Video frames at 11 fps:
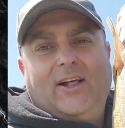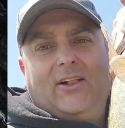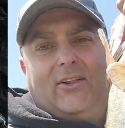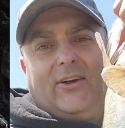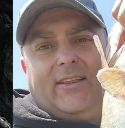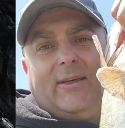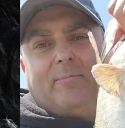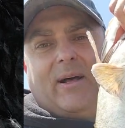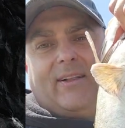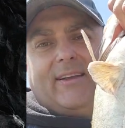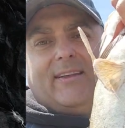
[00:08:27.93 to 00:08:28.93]
Look at the
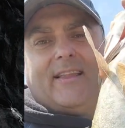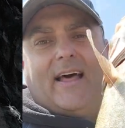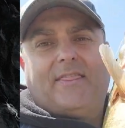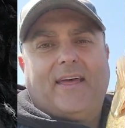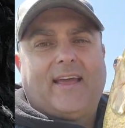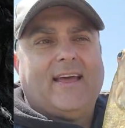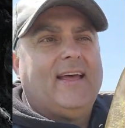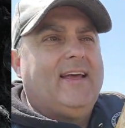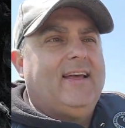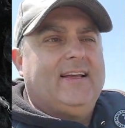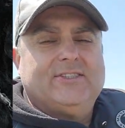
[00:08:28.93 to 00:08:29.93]
belly on that thing.
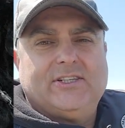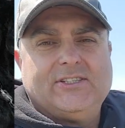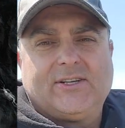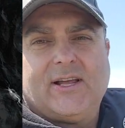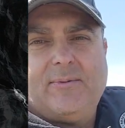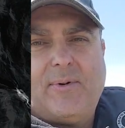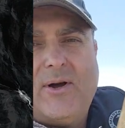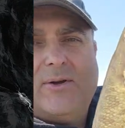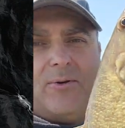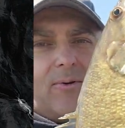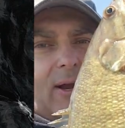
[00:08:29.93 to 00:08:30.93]
She's
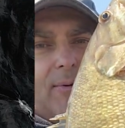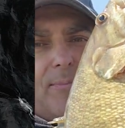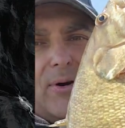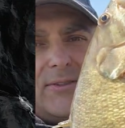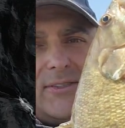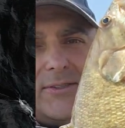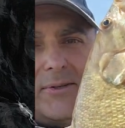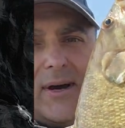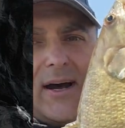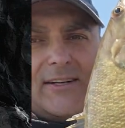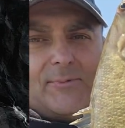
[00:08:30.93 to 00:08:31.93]
ready
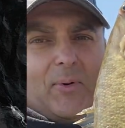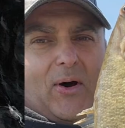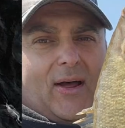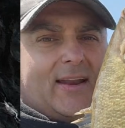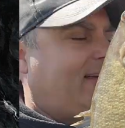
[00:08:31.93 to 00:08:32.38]
to spawn.